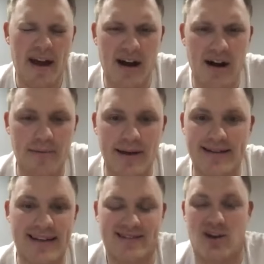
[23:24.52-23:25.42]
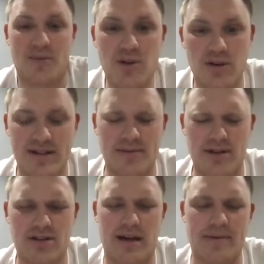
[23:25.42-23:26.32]
That's all I'm doing is I'm
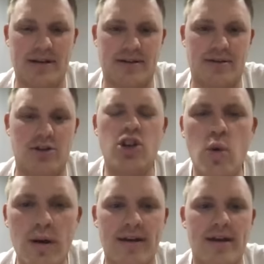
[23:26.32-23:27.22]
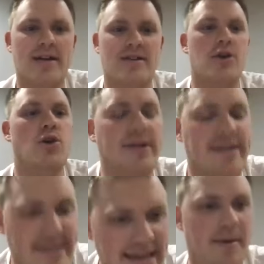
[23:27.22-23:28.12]
just doing it so you can
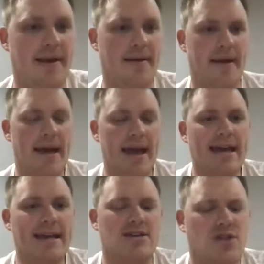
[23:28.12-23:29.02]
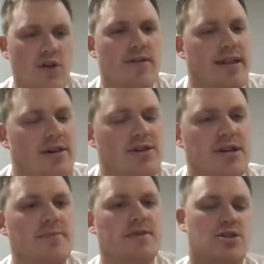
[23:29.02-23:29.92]
see me. Servant
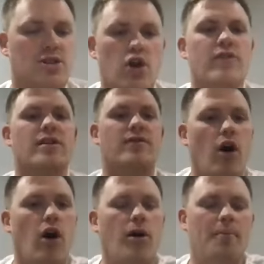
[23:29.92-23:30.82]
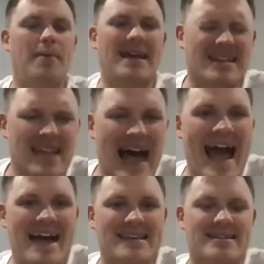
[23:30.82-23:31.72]
leadership, servant of all, being
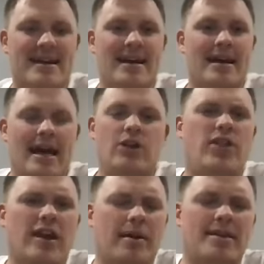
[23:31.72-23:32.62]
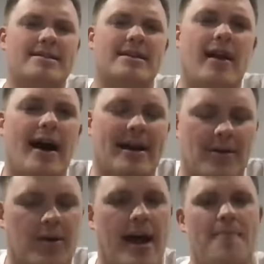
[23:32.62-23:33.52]
last. And you think about this in a line,
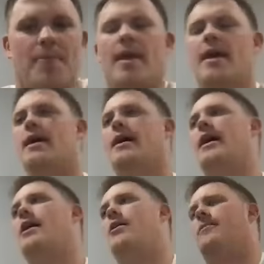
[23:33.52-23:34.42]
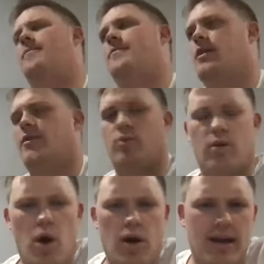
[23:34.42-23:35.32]
okay? If we're
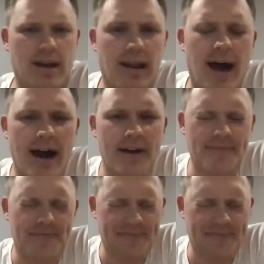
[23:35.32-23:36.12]
walking in a line,